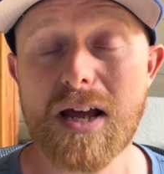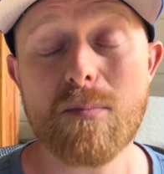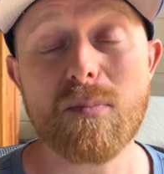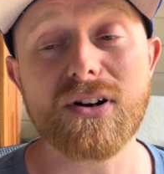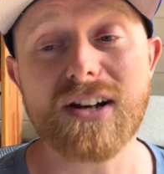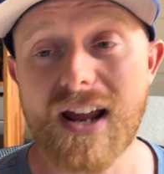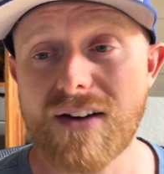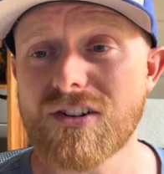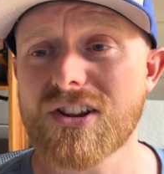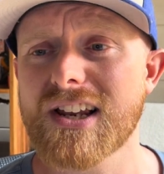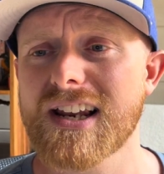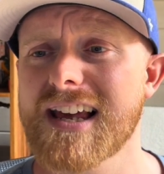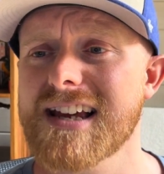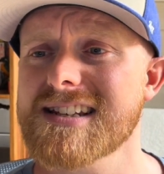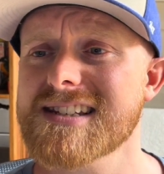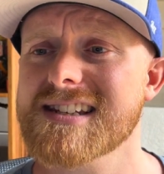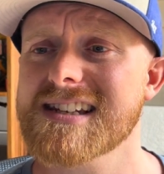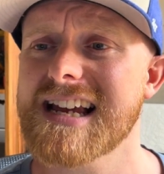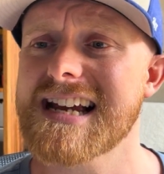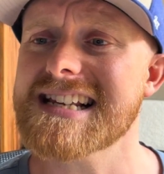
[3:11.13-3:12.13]
But
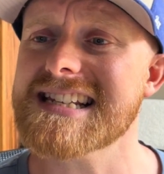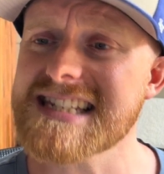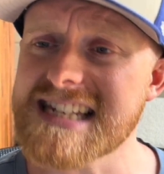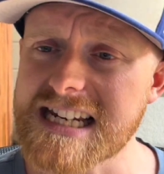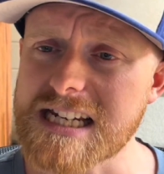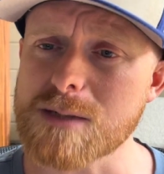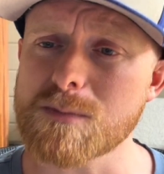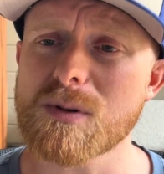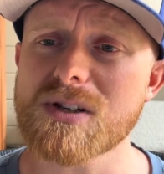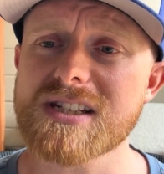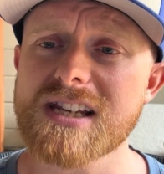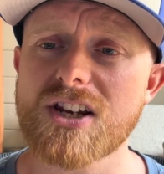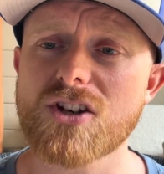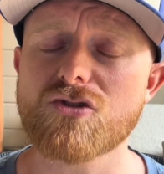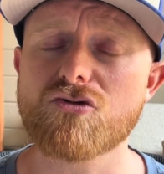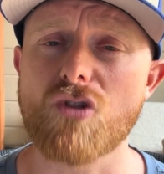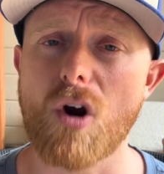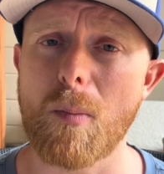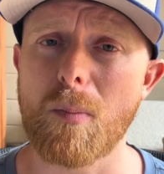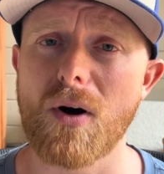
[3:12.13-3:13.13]
nevertheless, a 6%
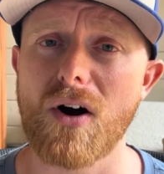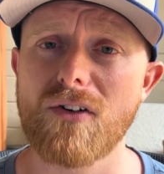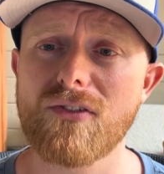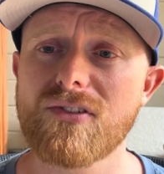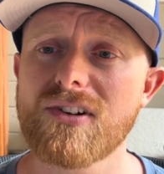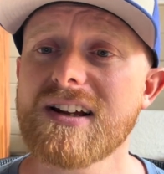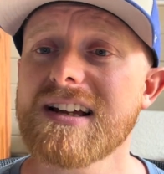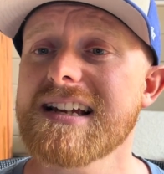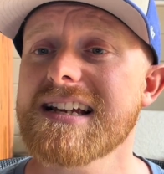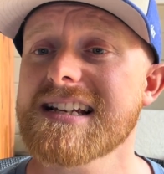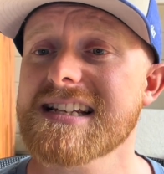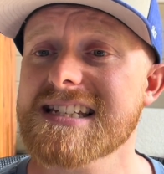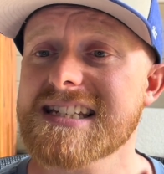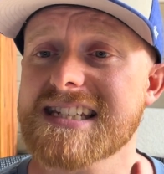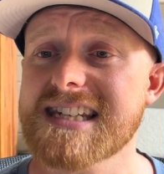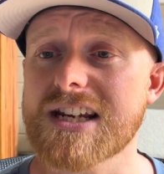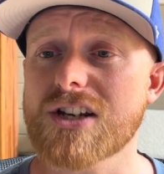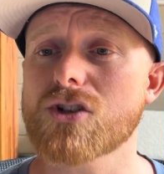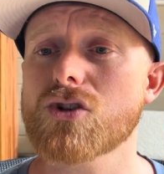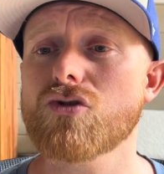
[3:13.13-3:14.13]
drop off,
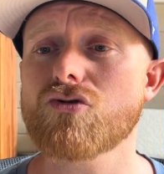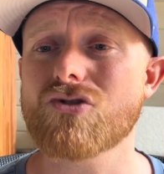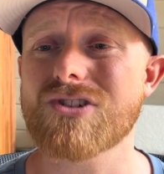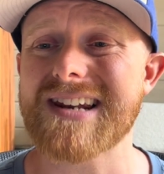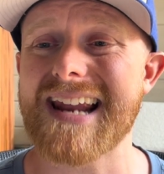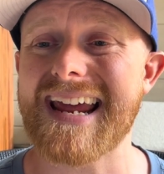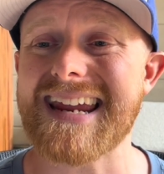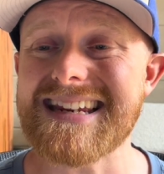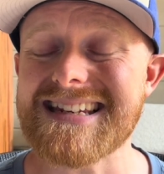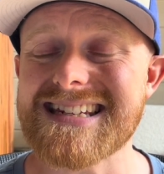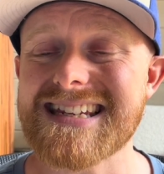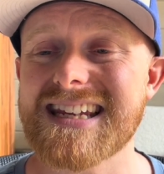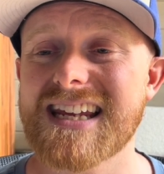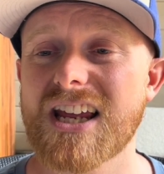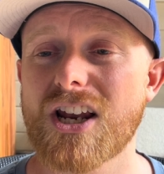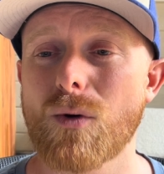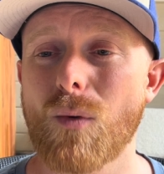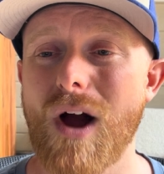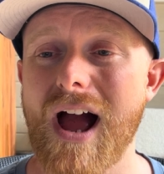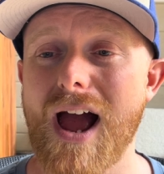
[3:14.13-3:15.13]
680
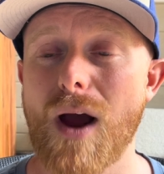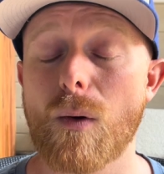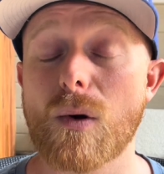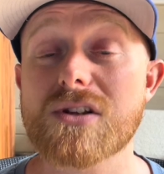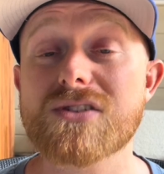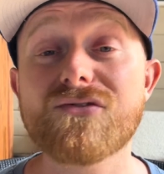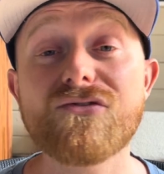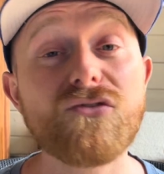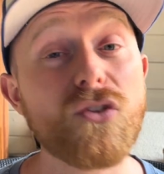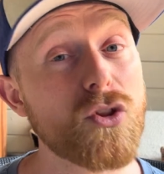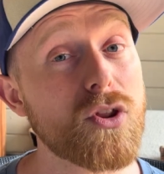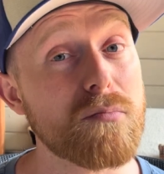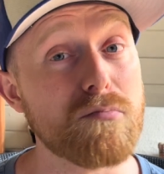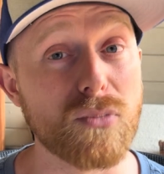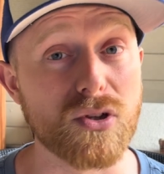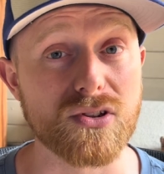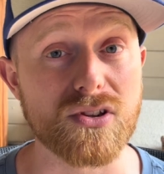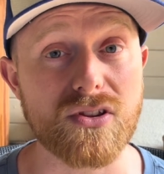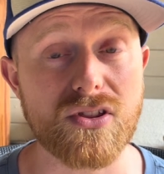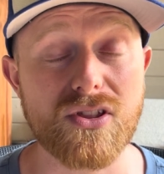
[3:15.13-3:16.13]
kilowatt hours for the
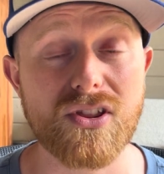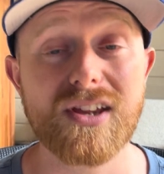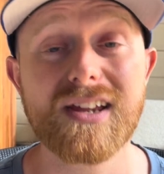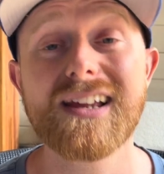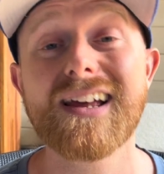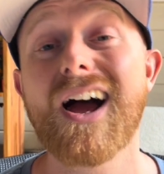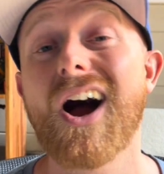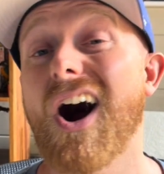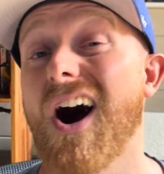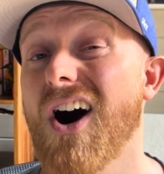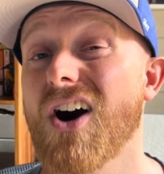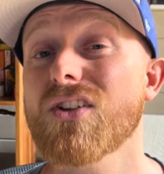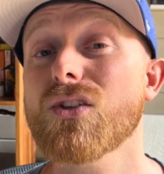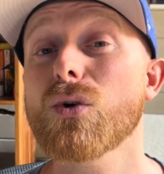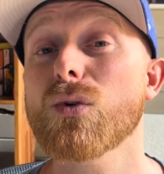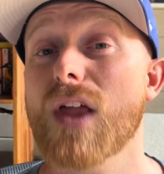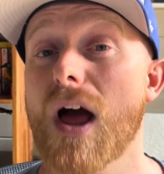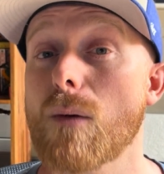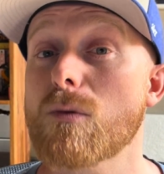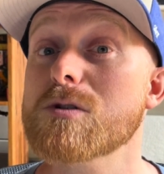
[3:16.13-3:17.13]
month, I
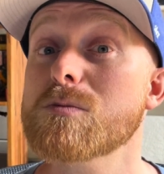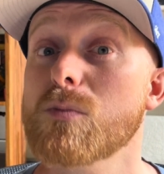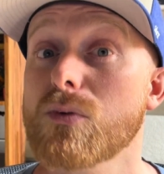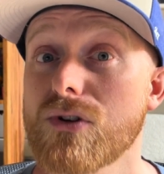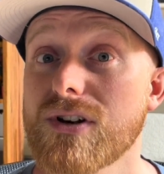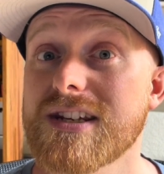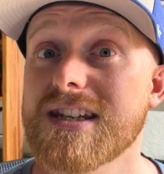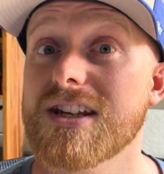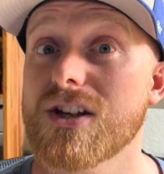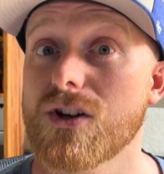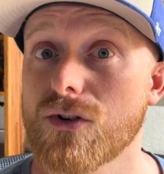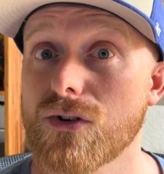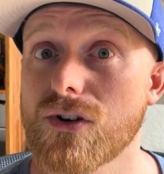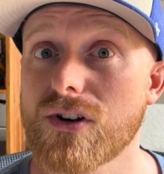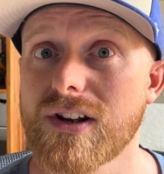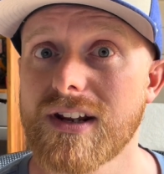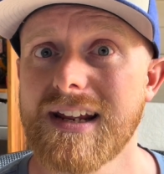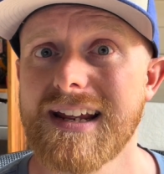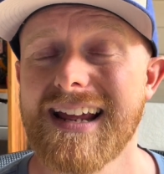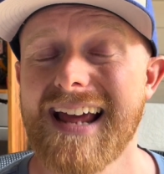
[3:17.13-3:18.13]
thought that was pretty good.